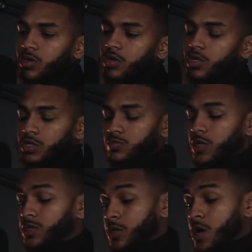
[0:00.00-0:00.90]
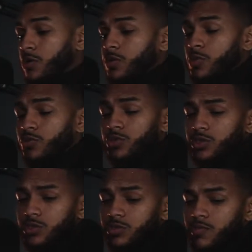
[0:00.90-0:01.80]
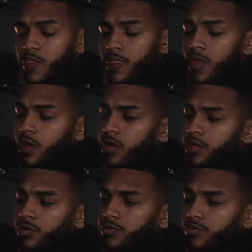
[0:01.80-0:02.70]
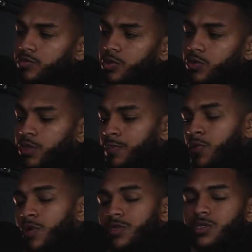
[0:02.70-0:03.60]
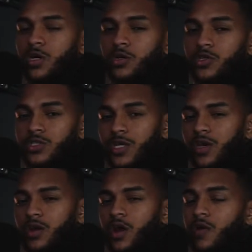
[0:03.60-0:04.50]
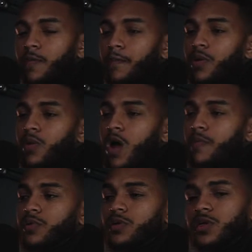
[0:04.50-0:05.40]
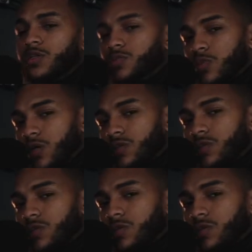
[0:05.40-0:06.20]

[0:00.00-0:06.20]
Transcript: expressing our emotions. So it's important to understand how to properly express